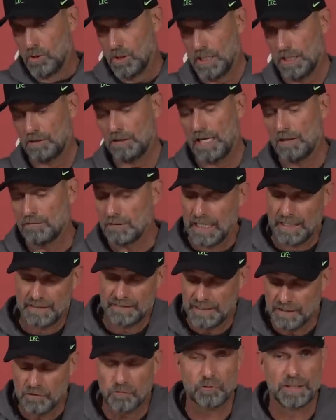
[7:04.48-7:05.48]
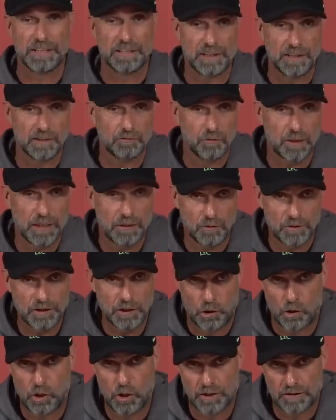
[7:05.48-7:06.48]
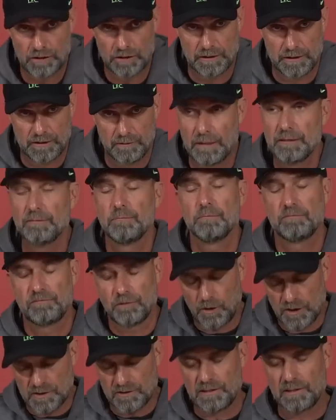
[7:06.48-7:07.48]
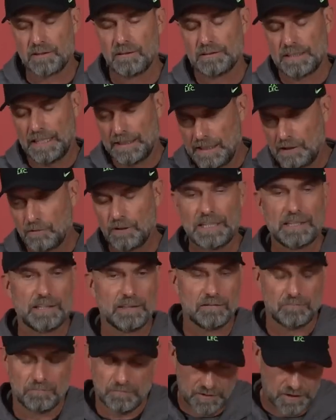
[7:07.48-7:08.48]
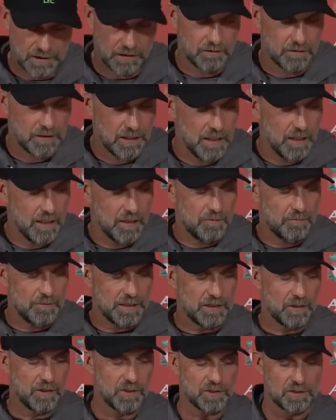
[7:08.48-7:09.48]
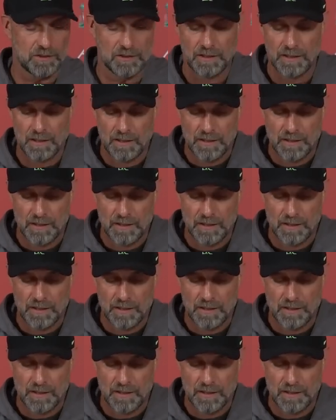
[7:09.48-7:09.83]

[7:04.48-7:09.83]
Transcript: I didn't read the interview. I only heard firstly. Then I read it. So, because